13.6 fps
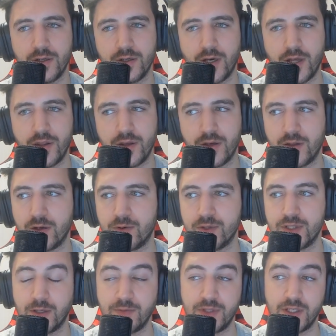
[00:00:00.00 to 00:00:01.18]
I think there are
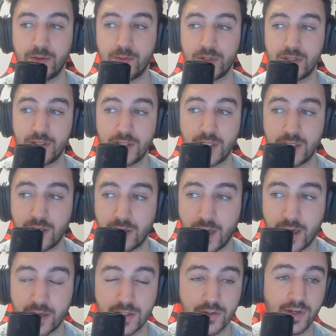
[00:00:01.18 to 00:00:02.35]
some teams that are
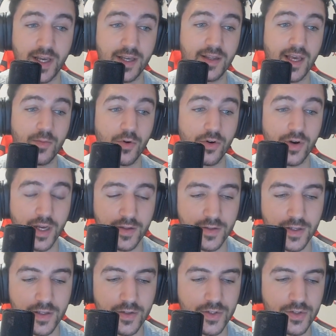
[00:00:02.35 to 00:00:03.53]
like so late game
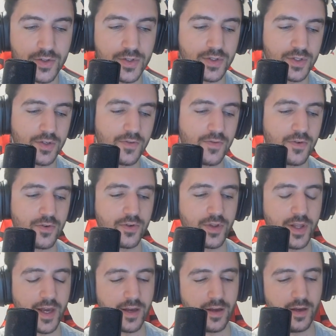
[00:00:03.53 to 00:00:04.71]
oriented or so forth,
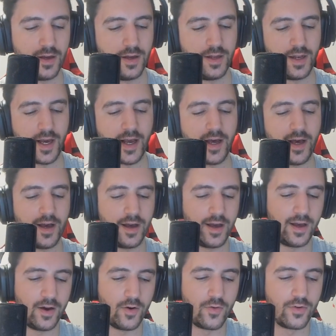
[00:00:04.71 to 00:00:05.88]
like
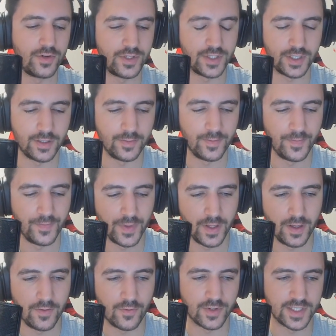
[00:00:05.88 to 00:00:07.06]
Origin,
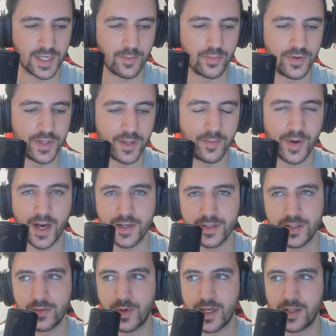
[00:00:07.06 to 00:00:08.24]
for example, in the past
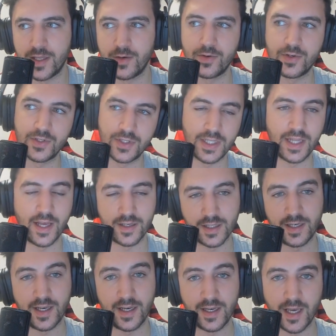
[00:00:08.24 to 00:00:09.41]
when they were considered like the
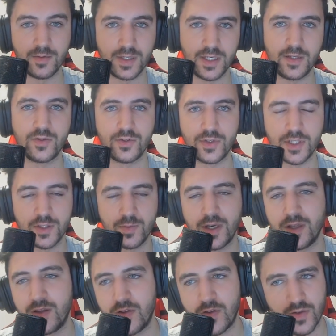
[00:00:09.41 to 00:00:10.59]
late game team, so to speak.
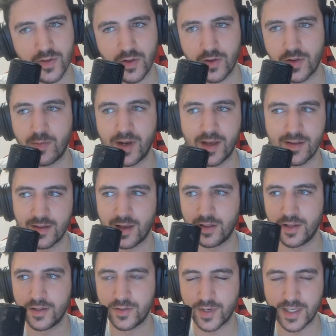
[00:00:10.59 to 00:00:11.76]
This is not a playstyle
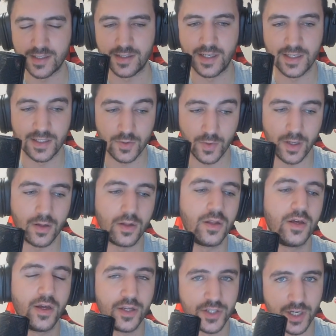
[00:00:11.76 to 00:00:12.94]
that translates well.
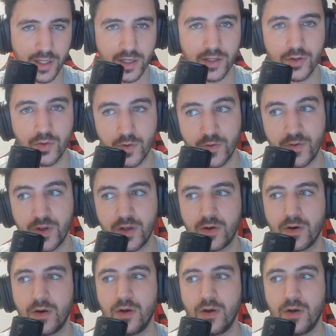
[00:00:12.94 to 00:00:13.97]
Schalke No Fear,